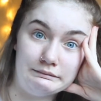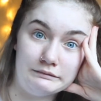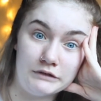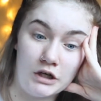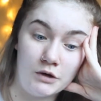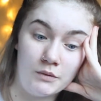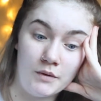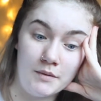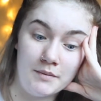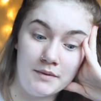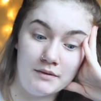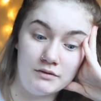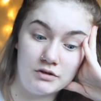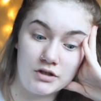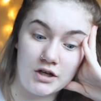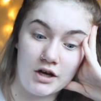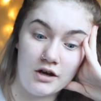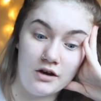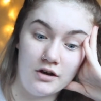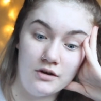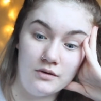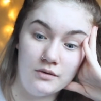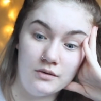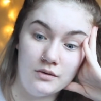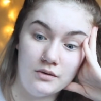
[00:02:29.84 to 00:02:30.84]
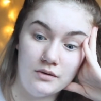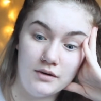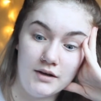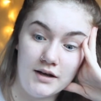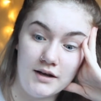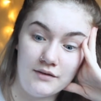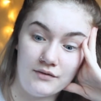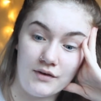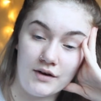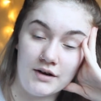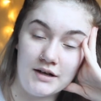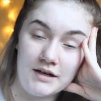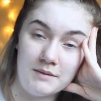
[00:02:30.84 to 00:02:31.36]
I won't be able to go
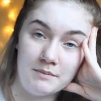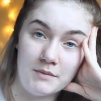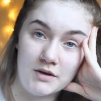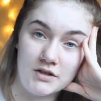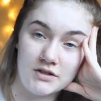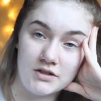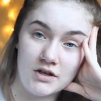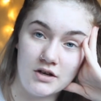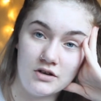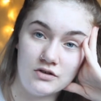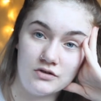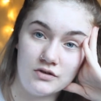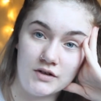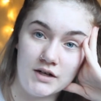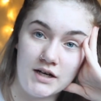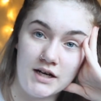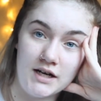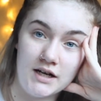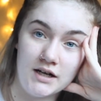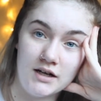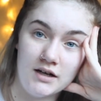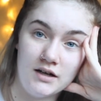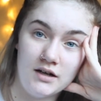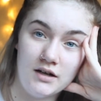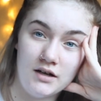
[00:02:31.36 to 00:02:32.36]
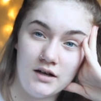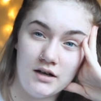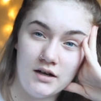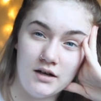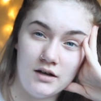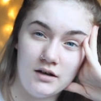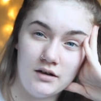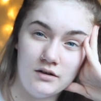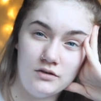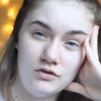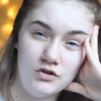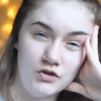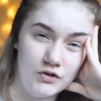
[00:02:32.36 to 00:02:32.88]
if I need my surgery
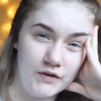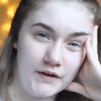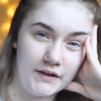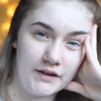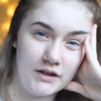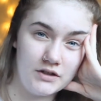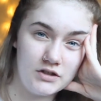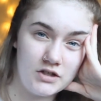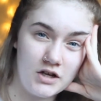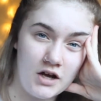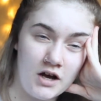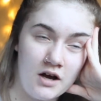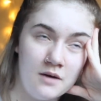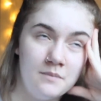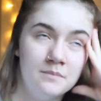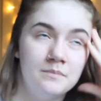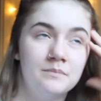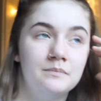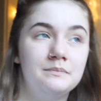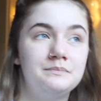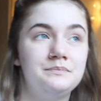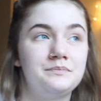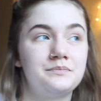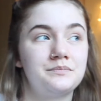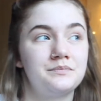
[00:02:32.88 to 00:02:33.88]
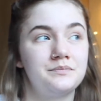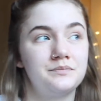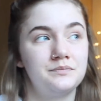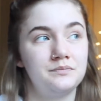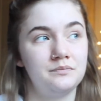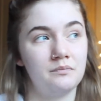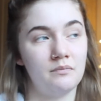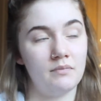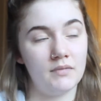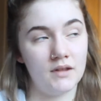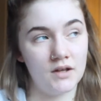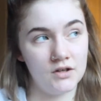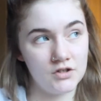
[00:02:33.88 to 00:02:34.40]
during the term.
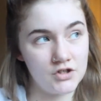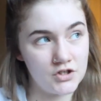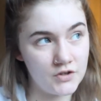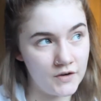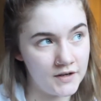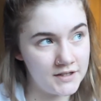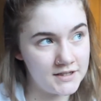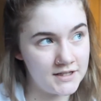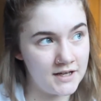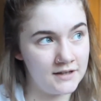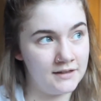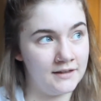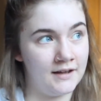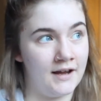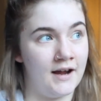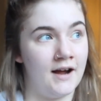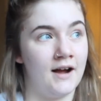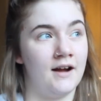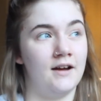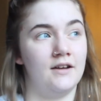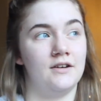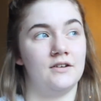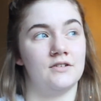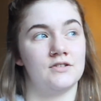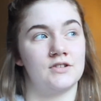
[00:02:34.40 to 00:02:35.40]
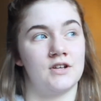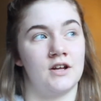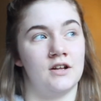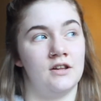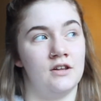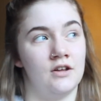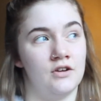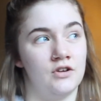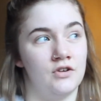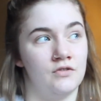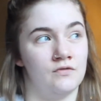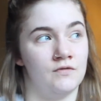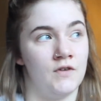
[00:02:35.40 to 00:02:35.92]
So I sent that, and I was like,
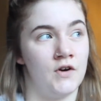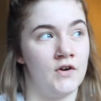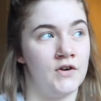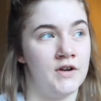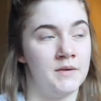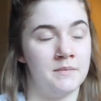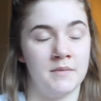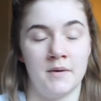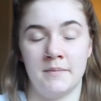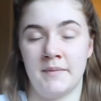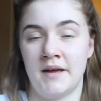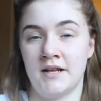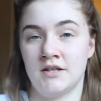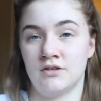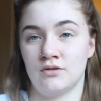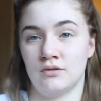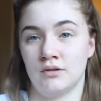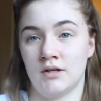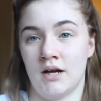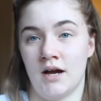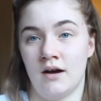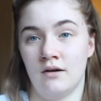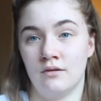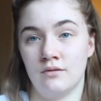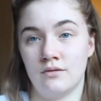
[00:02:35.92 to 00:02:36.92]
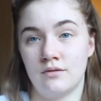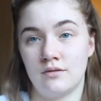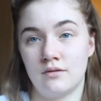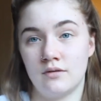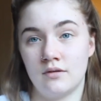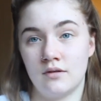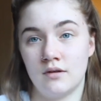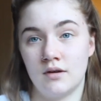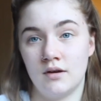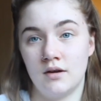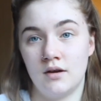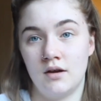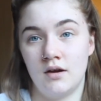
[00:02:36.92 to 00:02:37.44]
look, you're ruining my mental health,
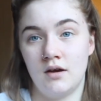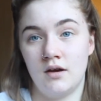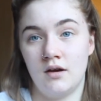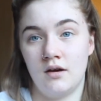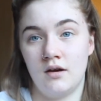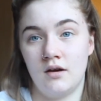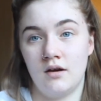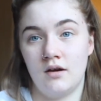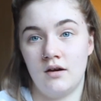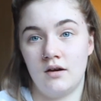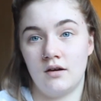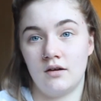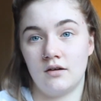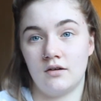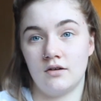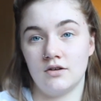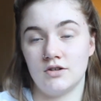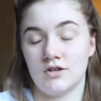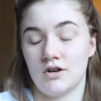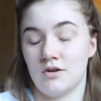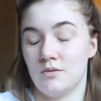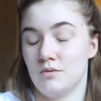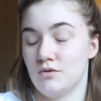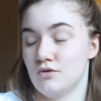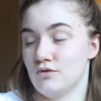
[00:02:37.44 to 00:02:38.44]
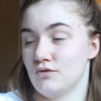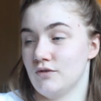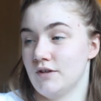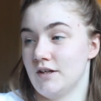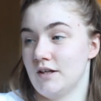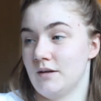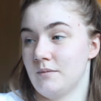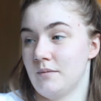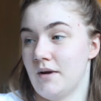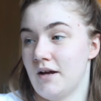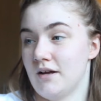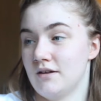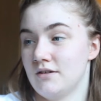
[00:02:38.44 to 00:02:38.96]
because I was already
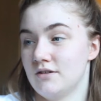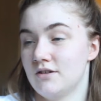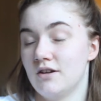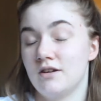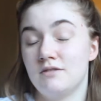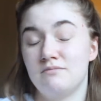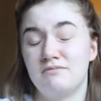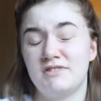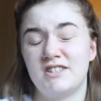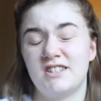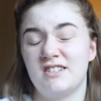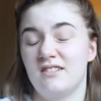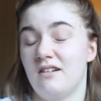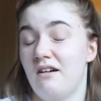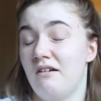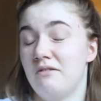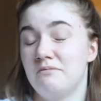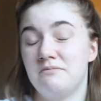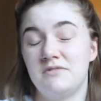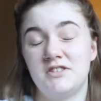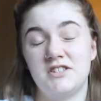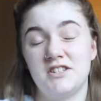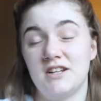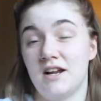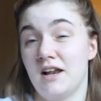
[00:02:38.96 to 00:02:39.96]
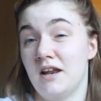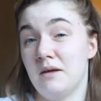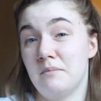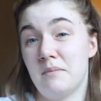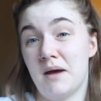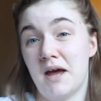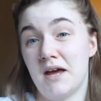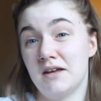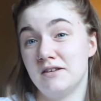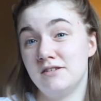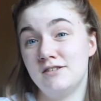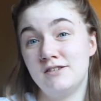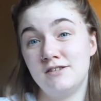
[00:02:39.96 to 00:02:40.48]
a mess. I'm still a
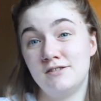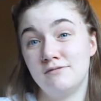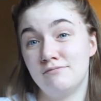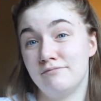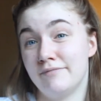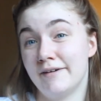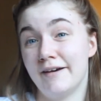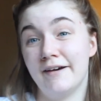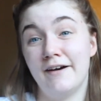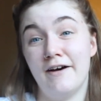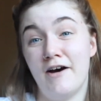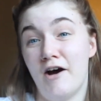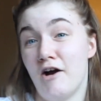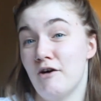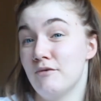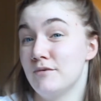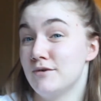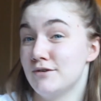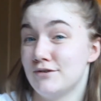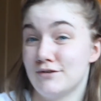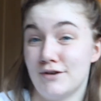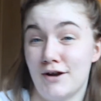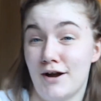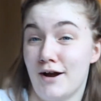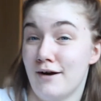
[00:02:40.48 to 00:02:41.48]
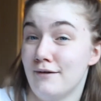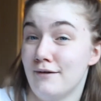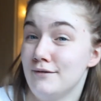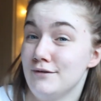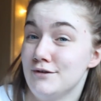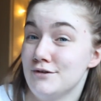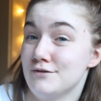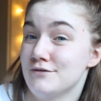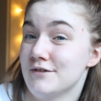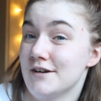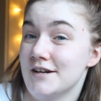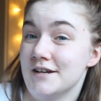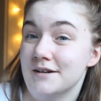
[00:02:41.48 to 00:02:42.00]
mess, but I was
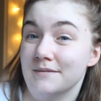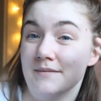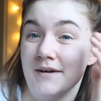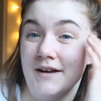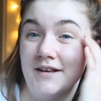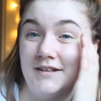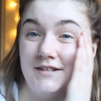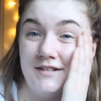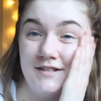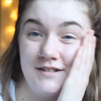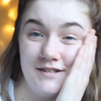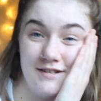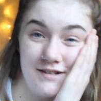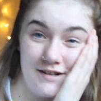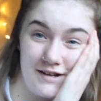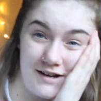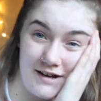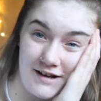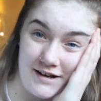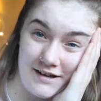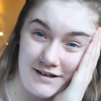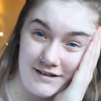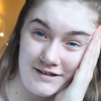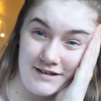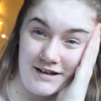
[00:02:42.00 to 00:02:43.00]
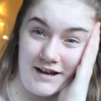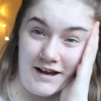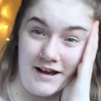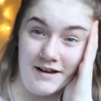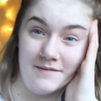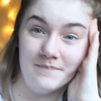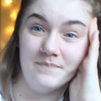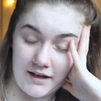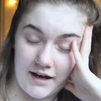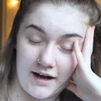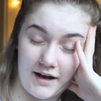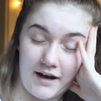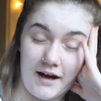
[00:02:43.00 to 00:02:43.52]
already a mess. And yeah,
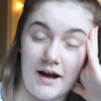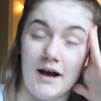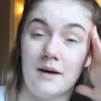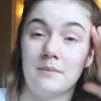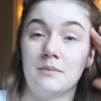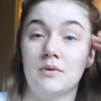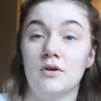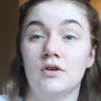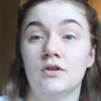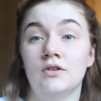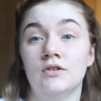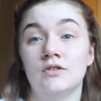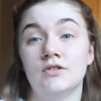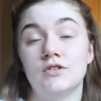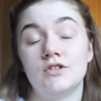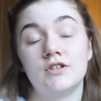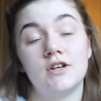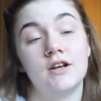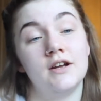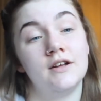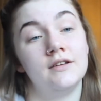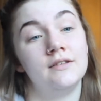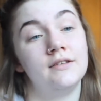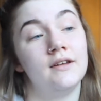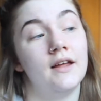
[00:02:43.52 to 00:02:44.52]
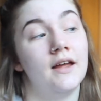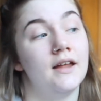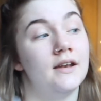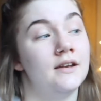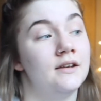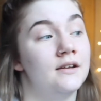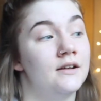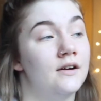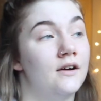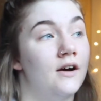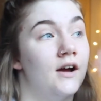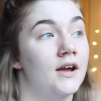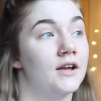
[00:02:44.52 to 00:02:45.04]
that happened, and
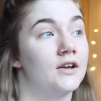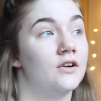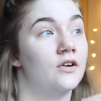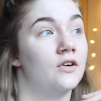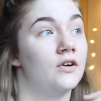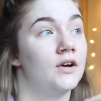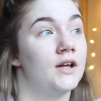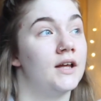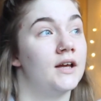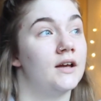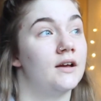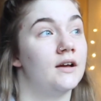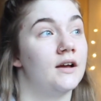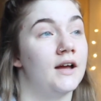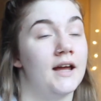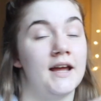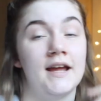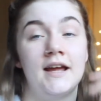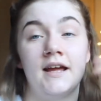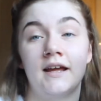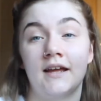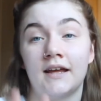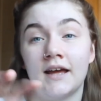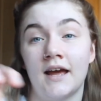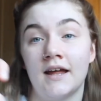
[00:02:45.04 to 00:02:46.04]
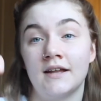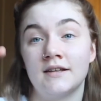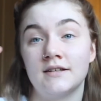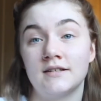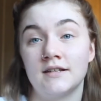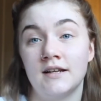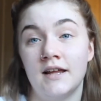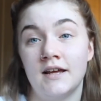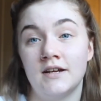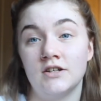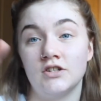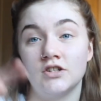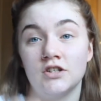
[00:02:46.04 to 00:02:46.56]
then I got a
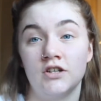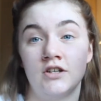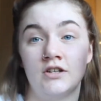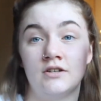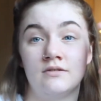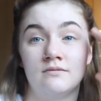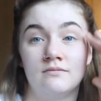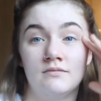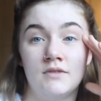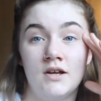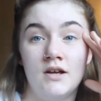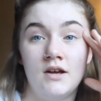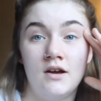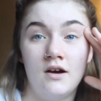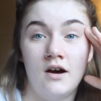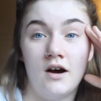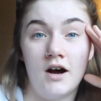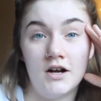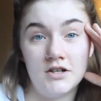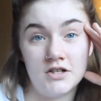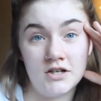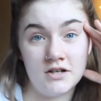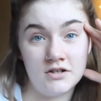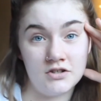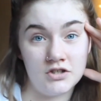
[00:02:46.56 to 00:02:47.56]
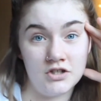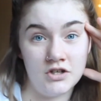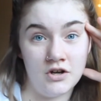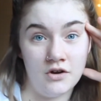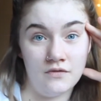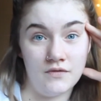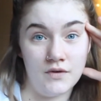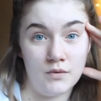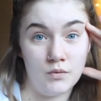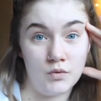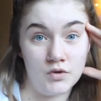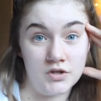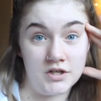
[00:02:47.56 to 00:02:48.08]
cancellation. I don't actually know
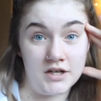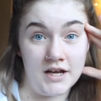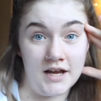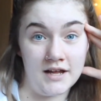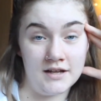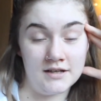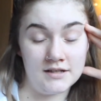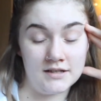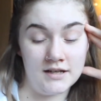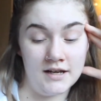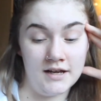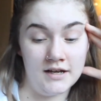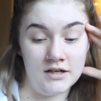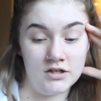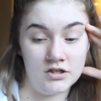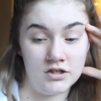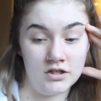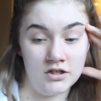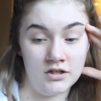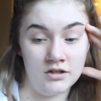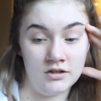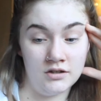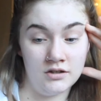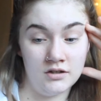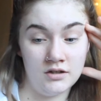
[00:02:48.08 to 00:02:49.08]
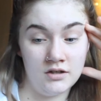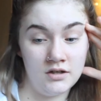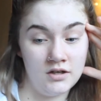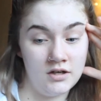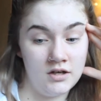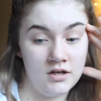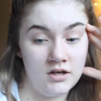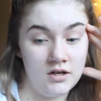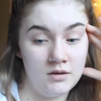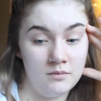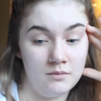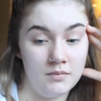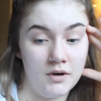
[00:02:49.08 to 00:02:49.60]
if it was a cancellation,
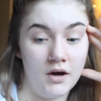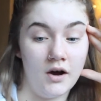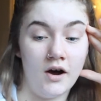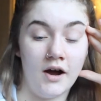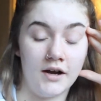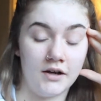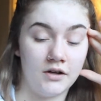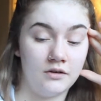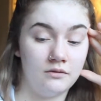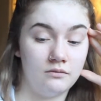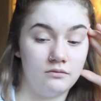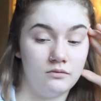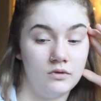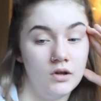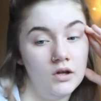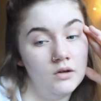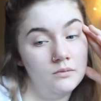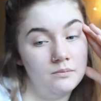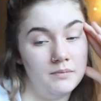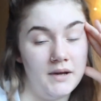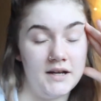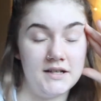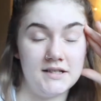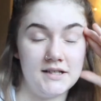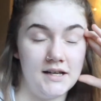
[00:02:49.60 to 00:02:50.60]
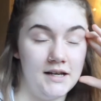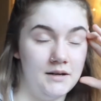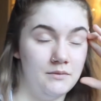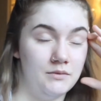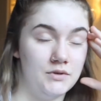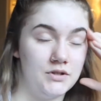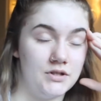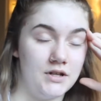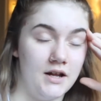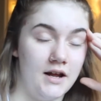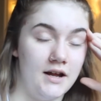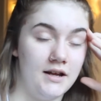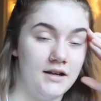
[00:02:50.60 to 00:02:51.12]
but I basically
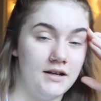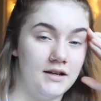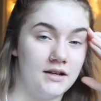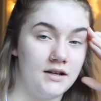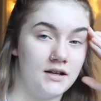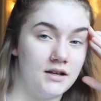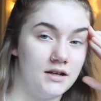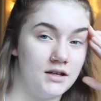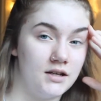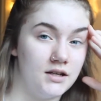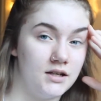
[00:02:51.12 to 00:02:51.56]
was like,